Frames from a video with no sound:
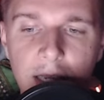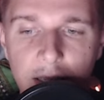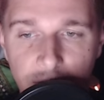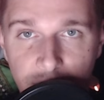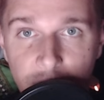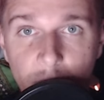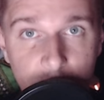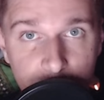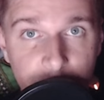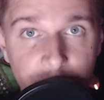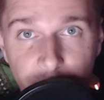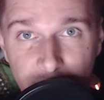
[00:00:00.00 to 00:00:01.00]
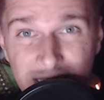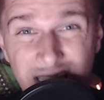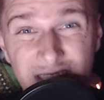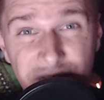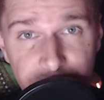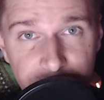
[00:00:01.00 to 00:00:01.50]
he will fight
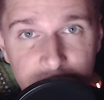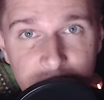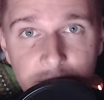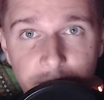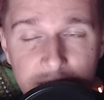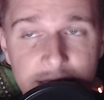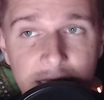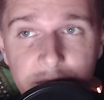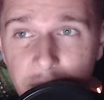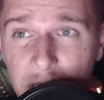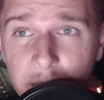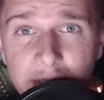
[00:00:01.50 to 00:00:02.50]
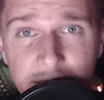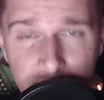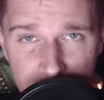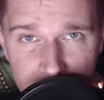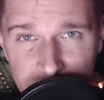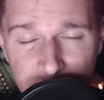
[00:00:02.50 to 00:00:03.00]
as a villain, but then maybe in
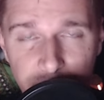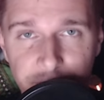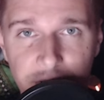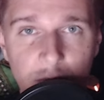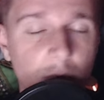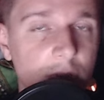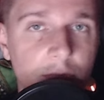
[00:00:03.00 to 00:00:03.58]
his death he will